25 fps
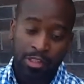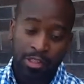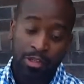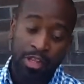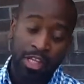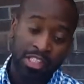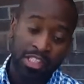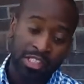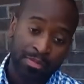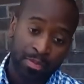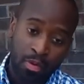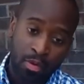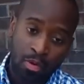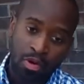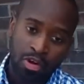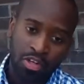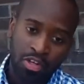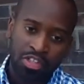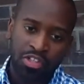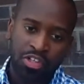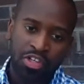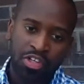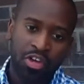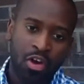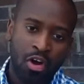So that's
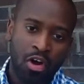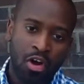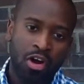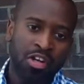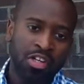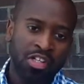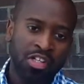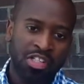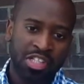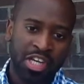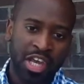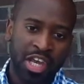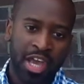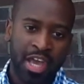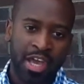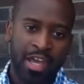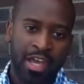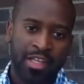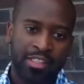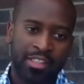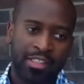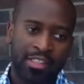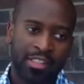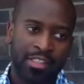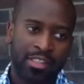poetry, art, and
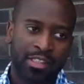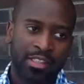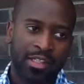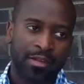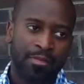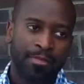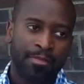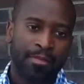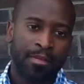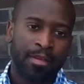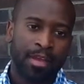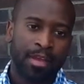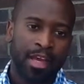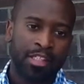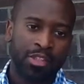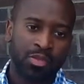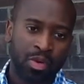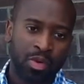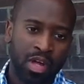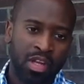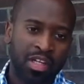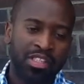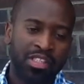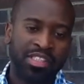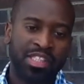jazz, as
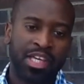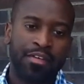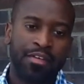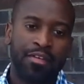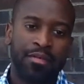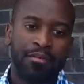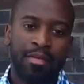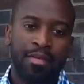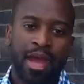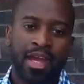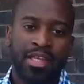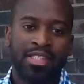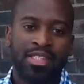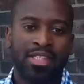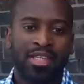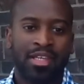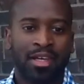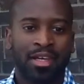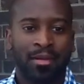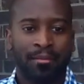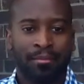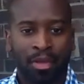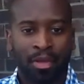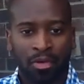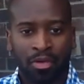well as giving back to the
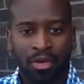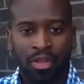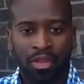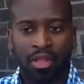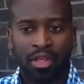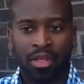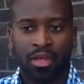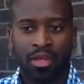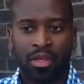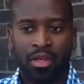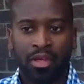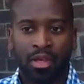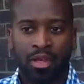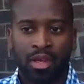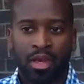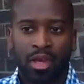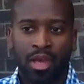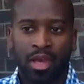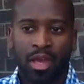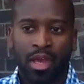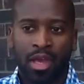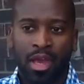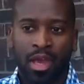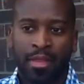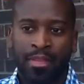community.
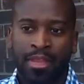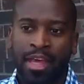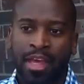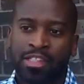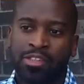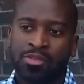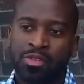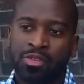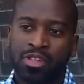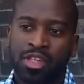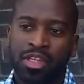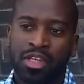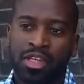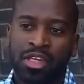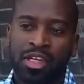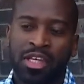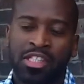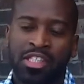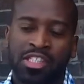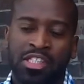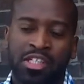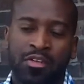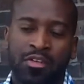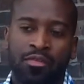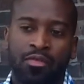And that's what the
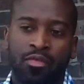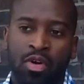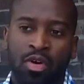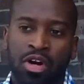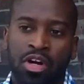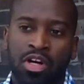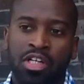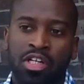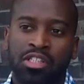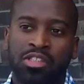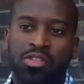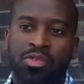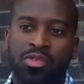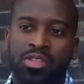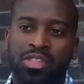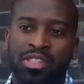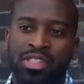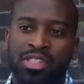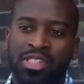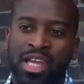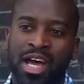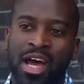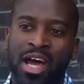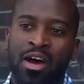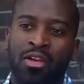initiative was
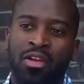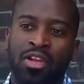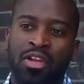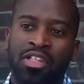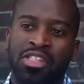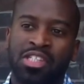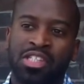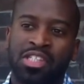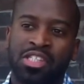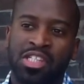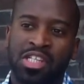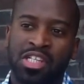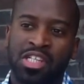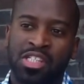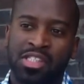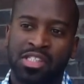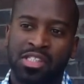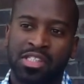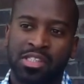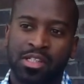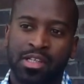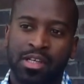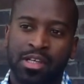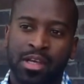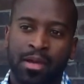not only to just
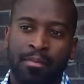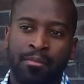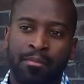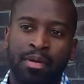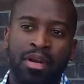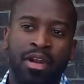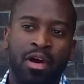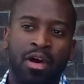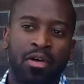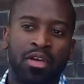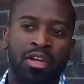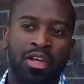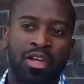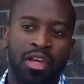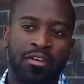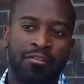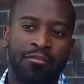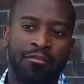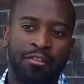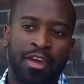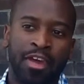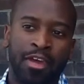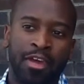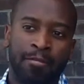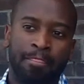put on the
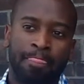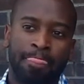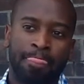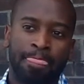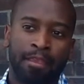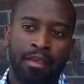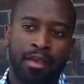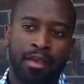event,